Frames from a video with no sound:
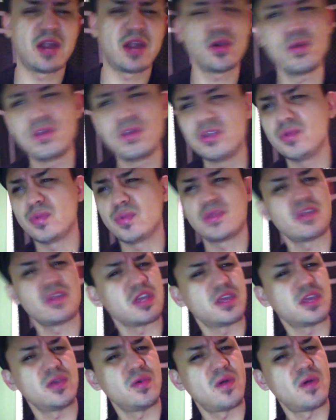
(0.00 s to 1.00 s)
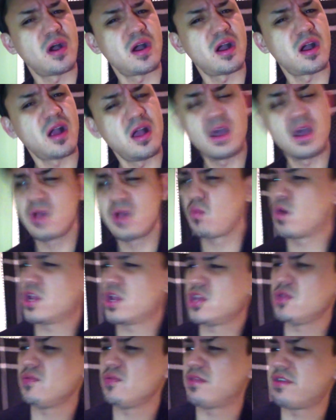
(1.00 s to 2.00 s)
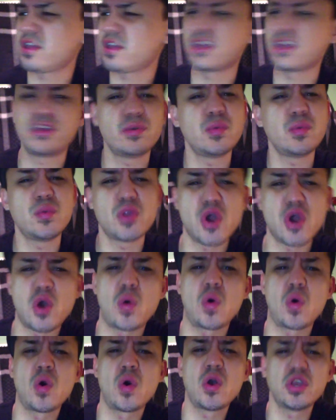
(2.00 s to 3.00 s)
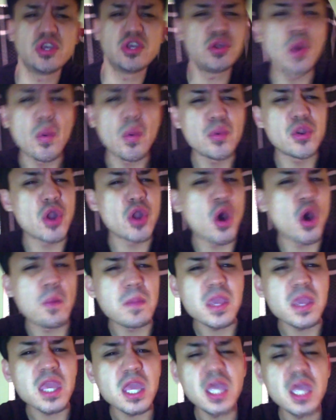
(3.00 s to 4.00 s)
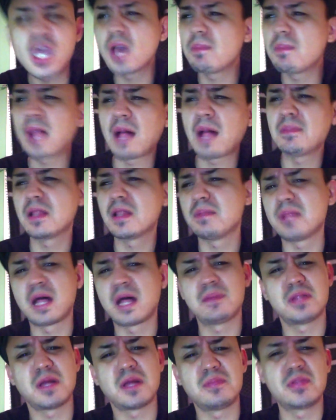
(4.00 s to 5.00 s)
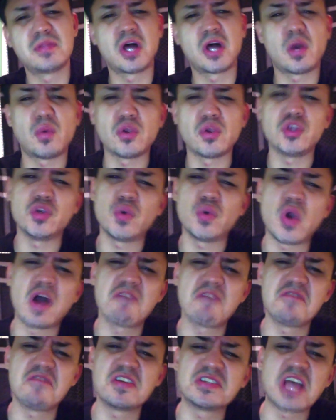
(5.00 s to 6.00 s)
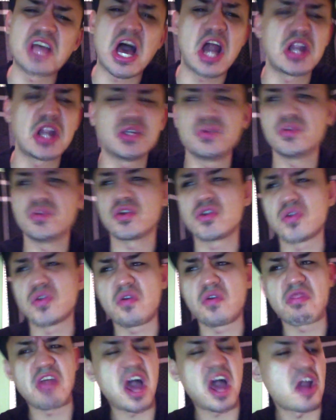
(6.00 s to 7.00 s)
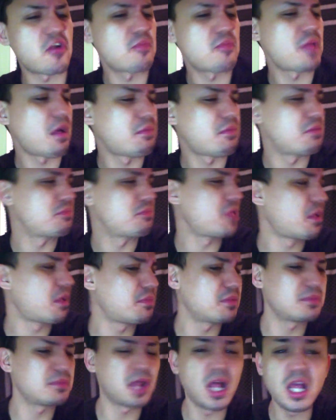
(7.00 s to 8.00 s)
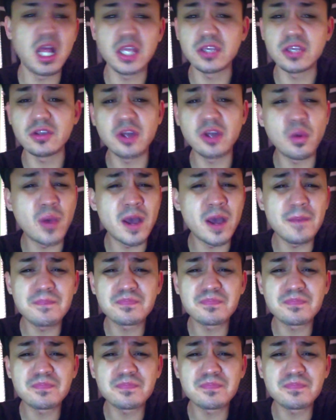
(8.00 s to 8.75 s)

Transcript: Who do you think you are? What do you think you know? You don't know me. Blah, blah, blah, blah, blah. Well, you have this attitude, or you're that, or blah, blah, blah, blah, blah. You know what?